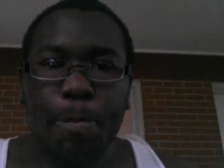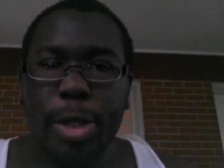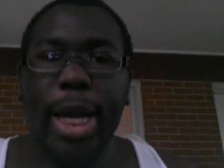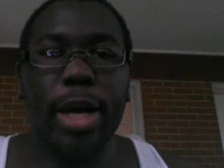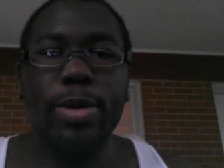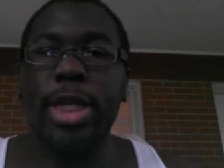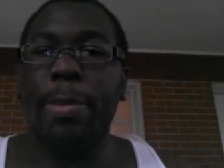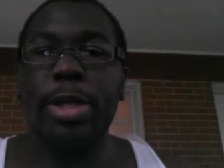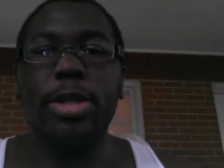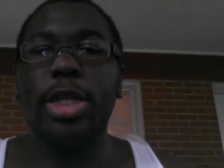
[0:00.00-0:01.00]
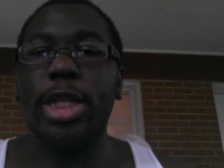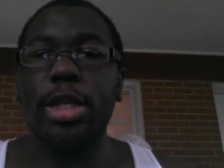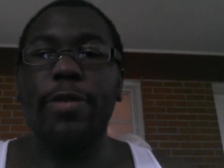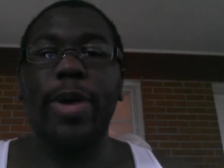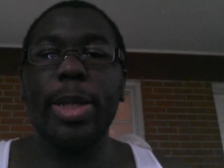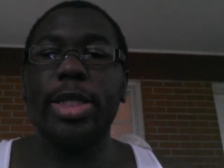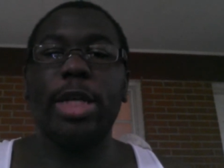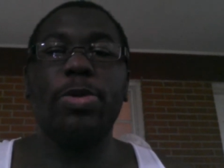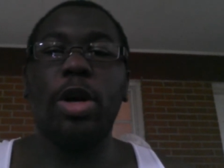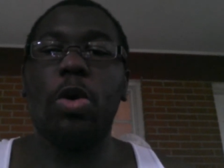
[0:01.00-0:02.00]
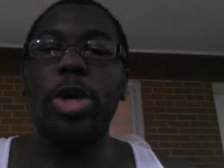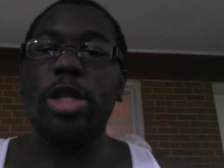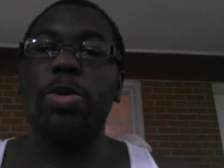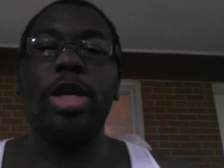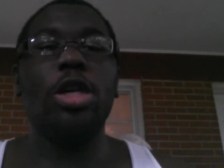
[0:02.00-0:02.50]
They ain't gonna stop until Nintendo finally says we're gonna quit the Wii